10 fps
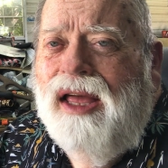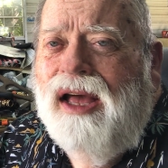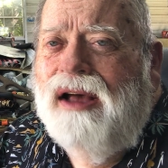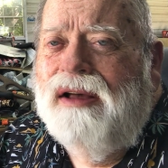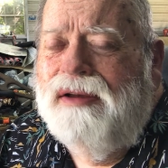
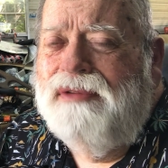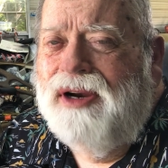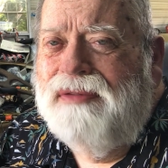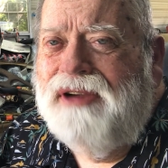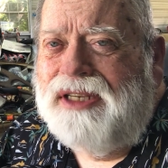a very
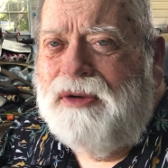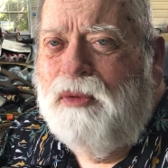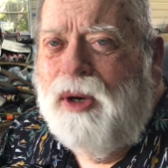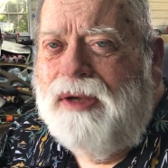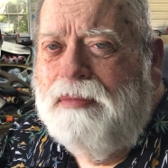effective
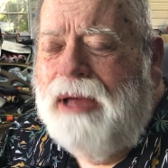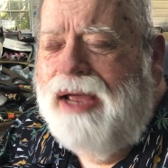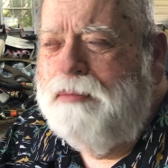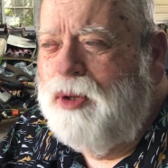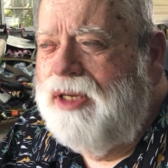way of
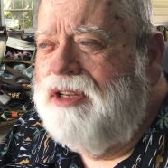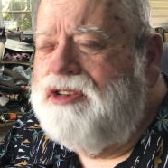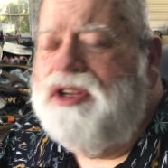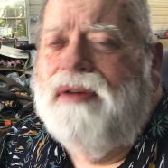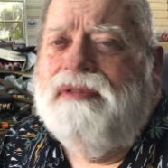putting the
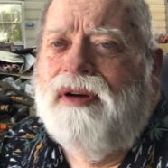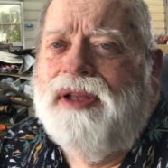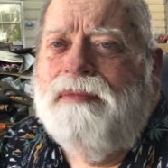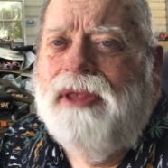stuff on.